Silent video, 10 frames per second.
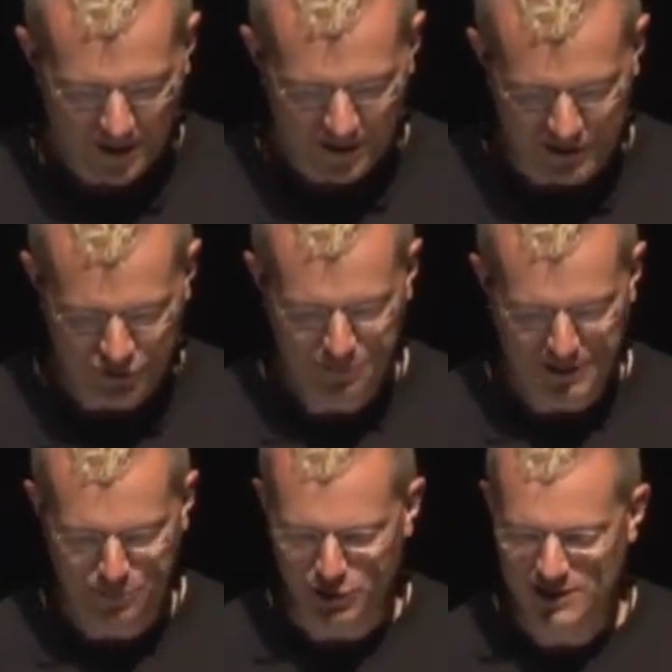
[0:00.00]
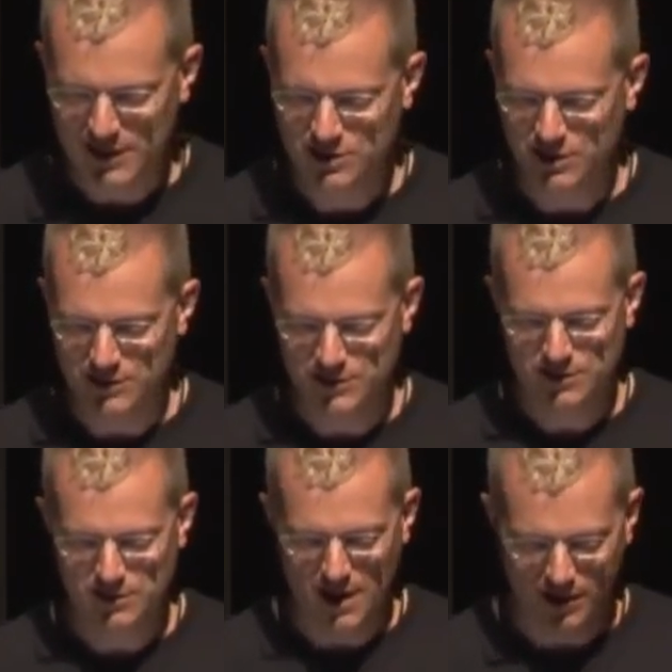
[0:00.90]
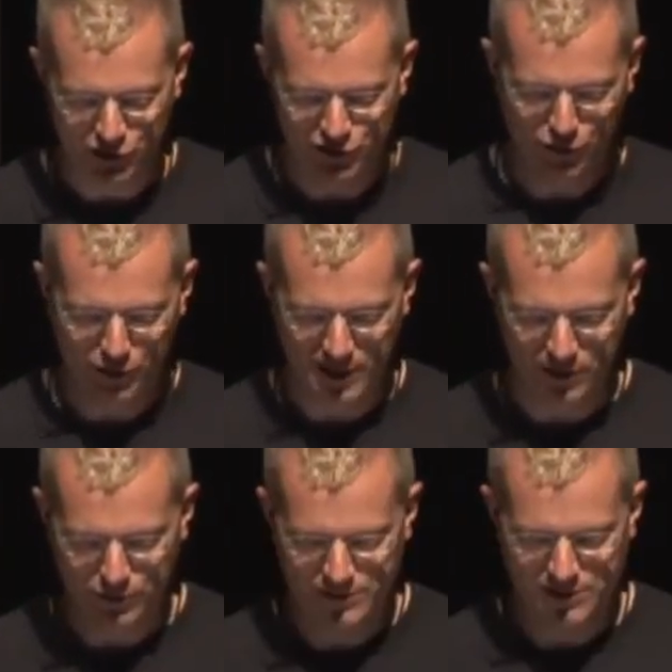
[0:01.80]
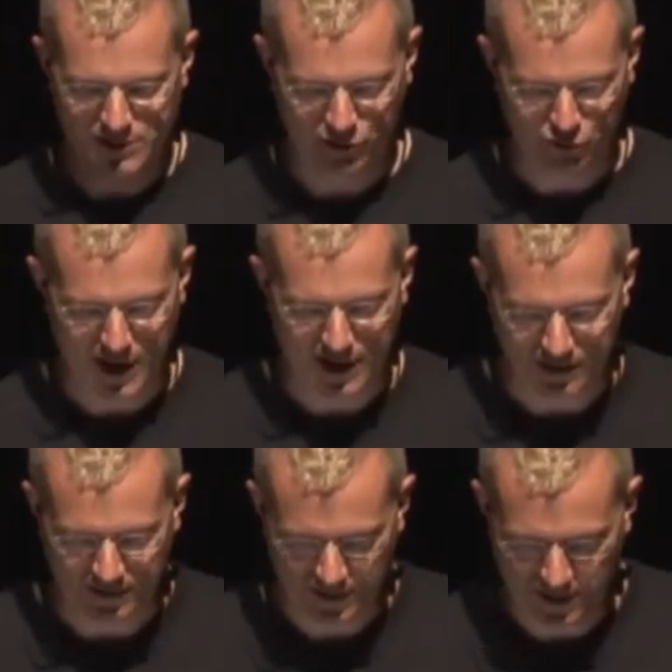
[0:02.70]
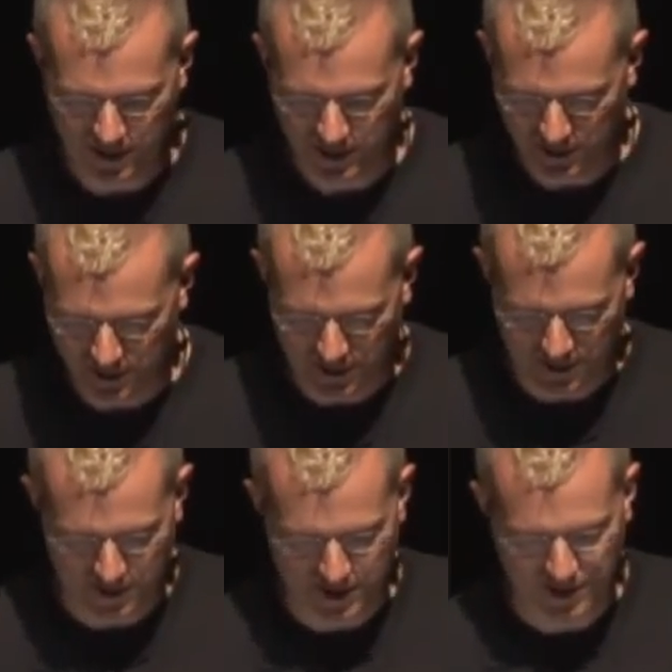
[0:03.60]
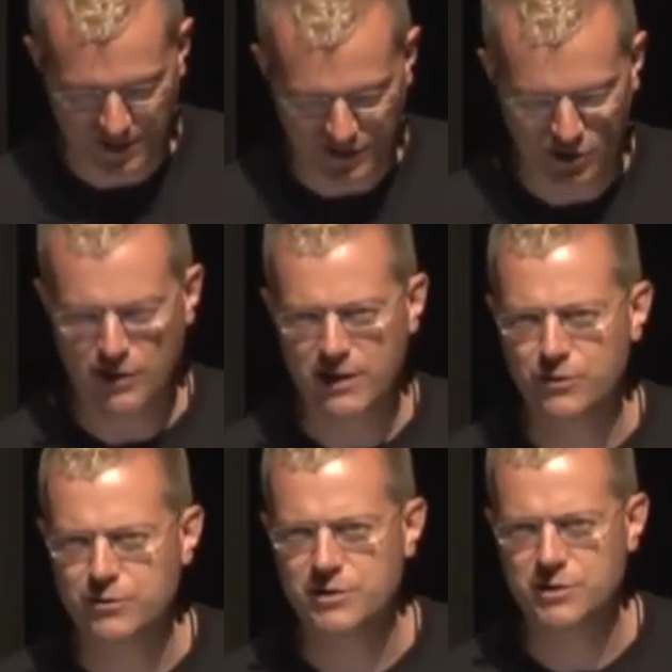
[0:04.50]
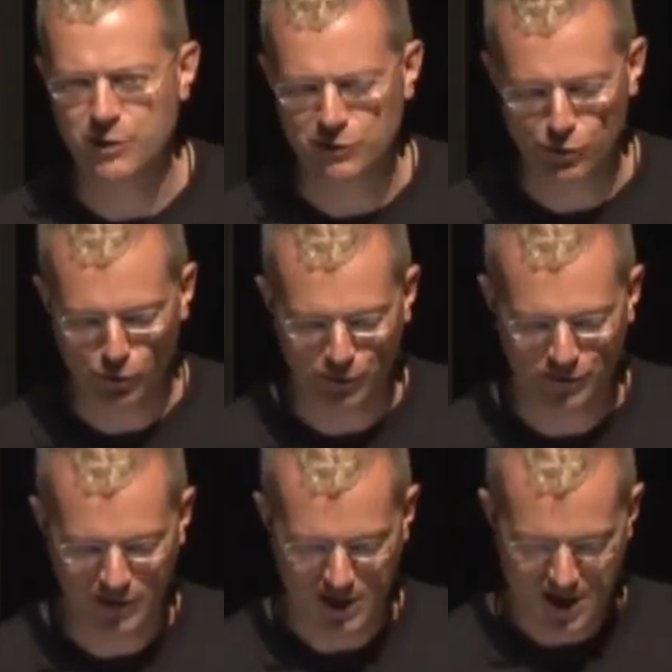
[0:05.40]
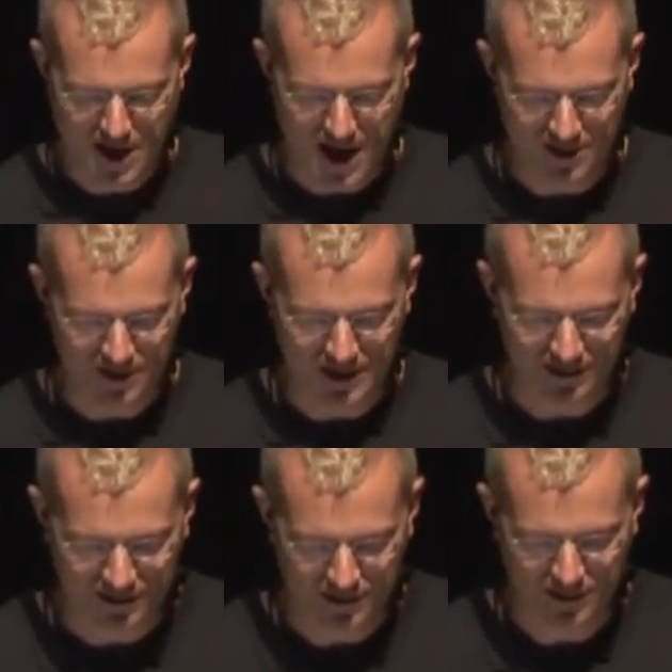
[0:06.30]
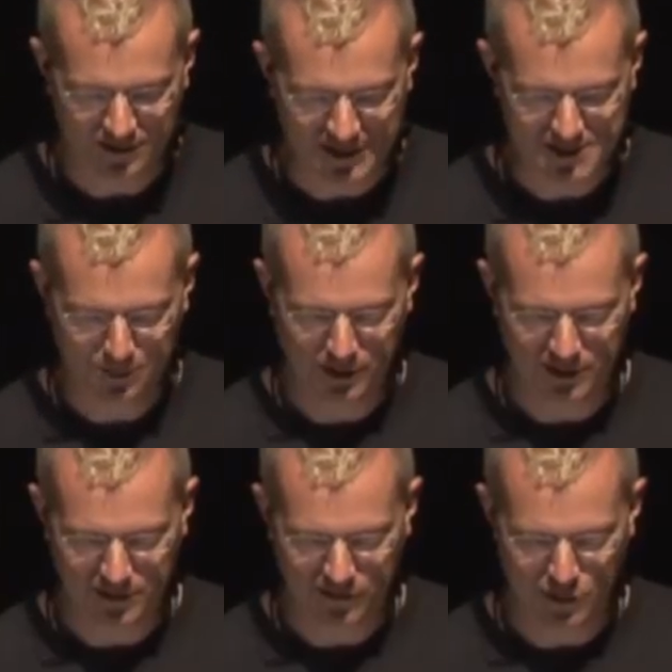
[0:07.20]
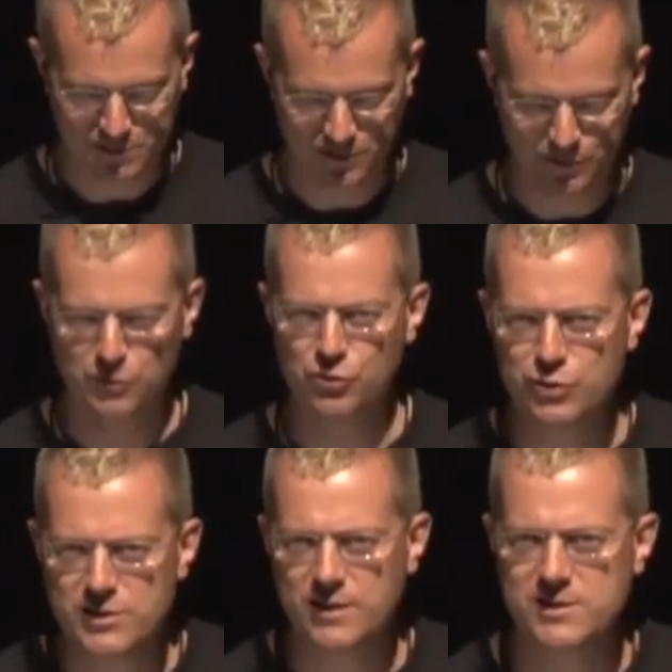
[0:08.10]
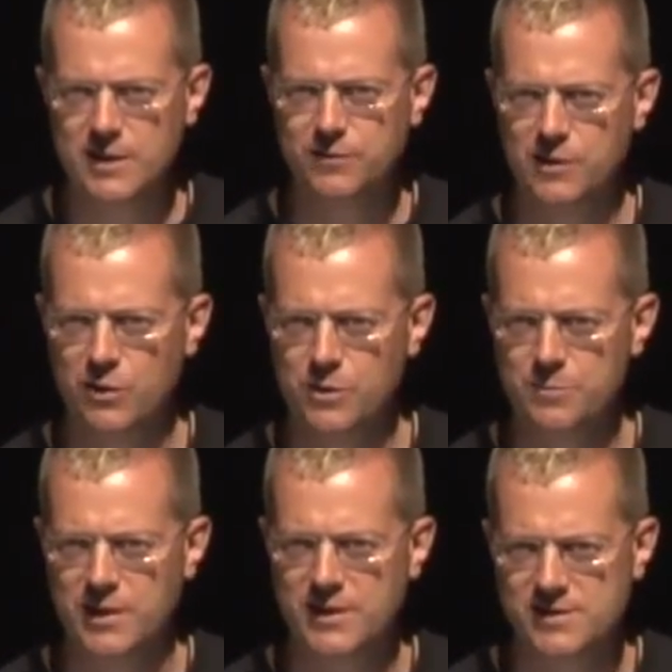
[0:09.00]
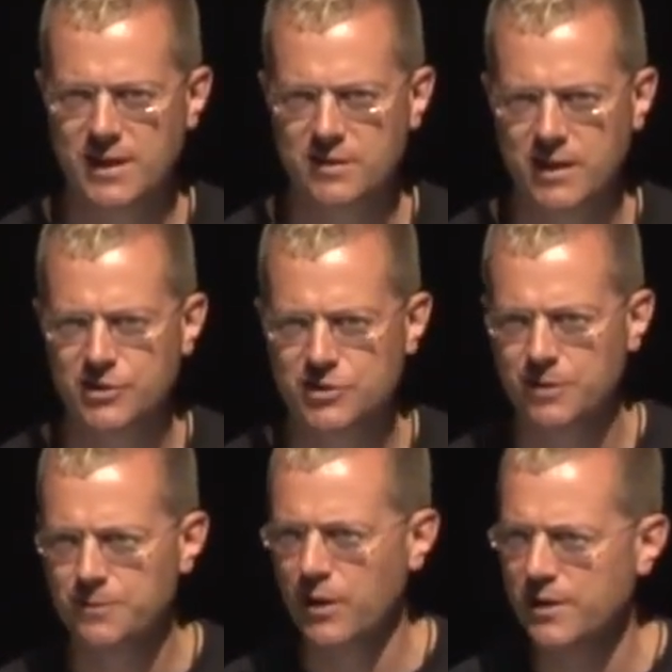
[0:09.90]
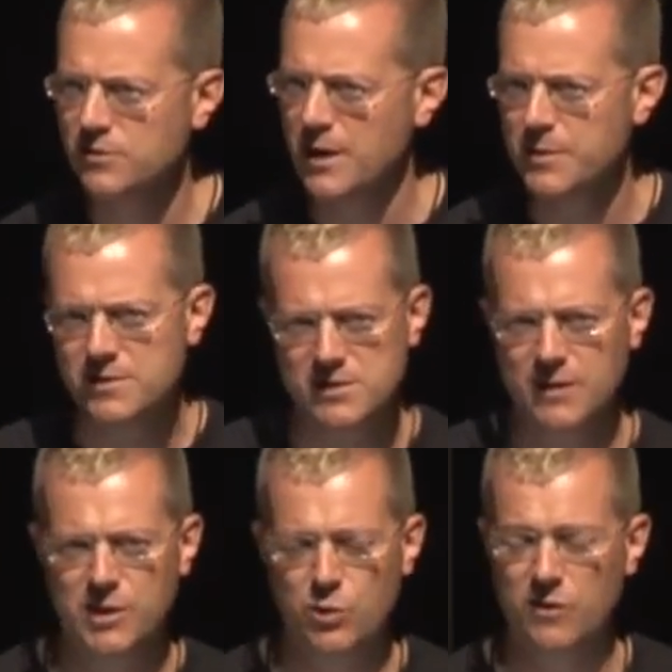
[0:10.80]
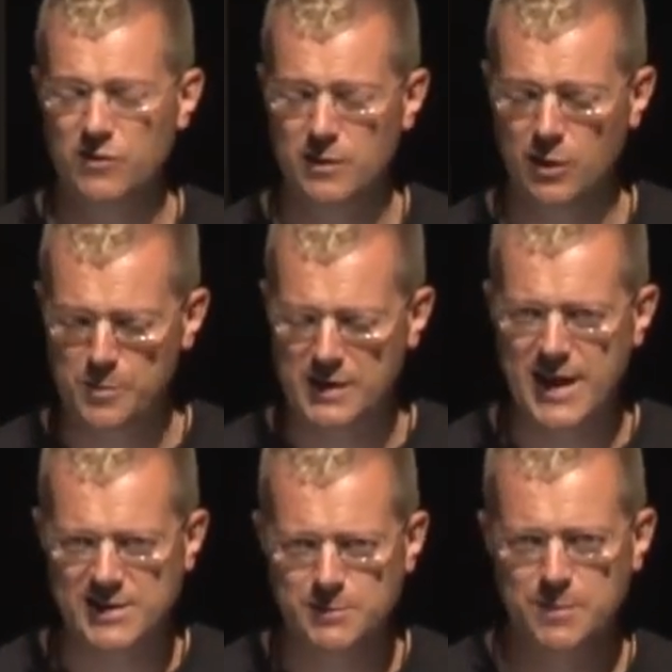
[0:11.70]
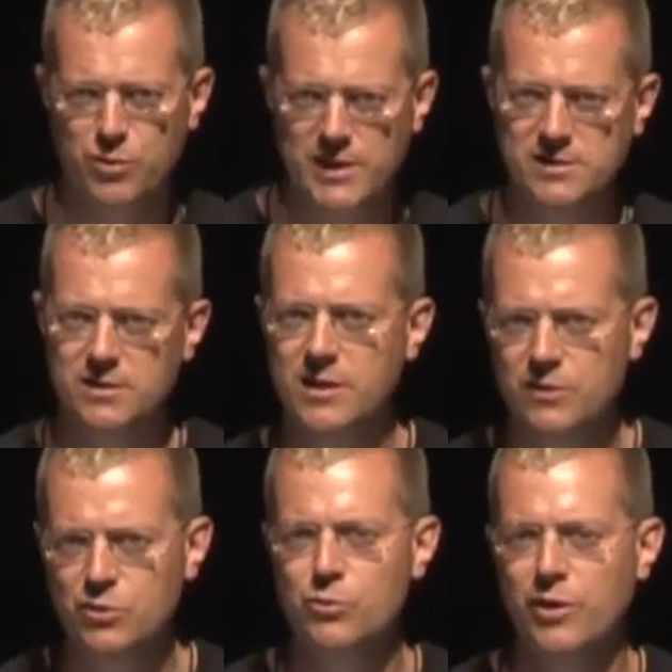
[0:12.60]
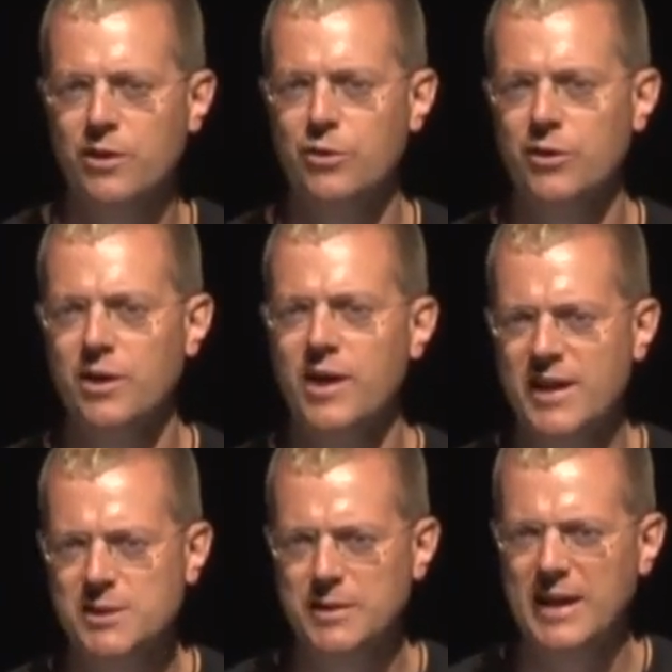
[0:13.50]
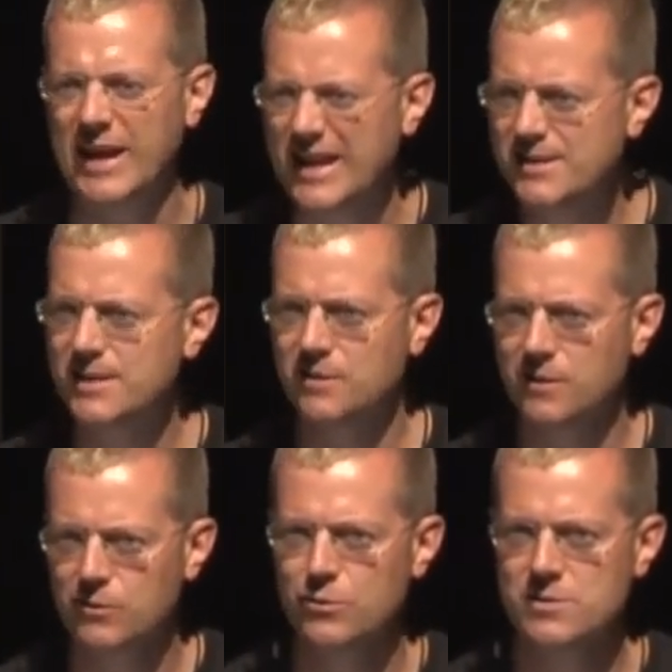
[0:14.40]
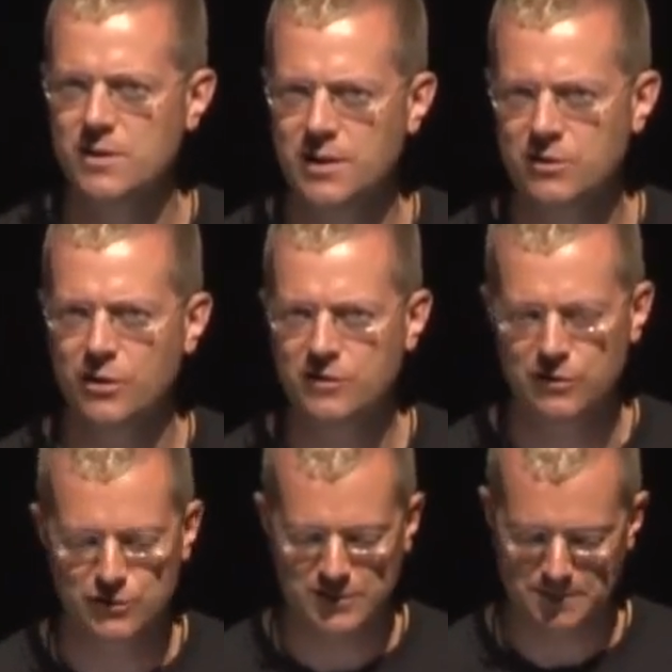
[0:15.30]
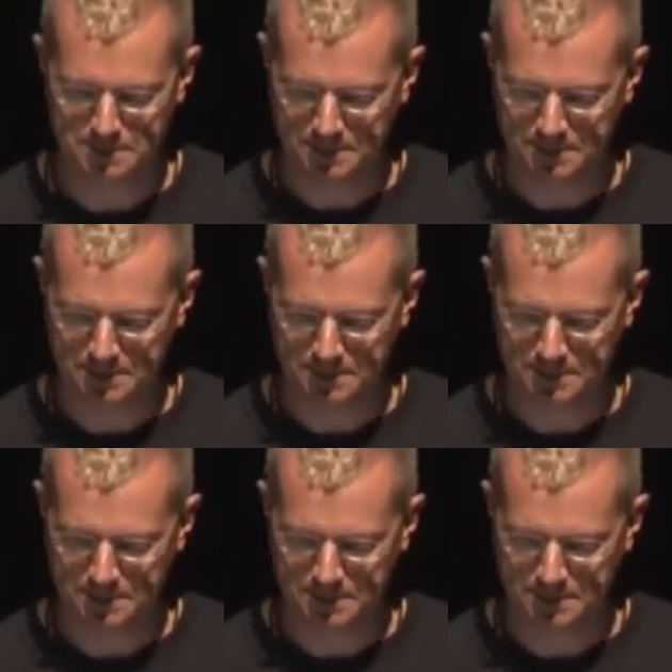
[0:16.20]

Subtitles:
there should be procedures that ensure that users are trained in the correct usage of the tools and that they're disciplined in terms of using the safety equipment as second nature, right? So that means the safety equipment has to be present in good working order. It has to be easier to use it than not to use it.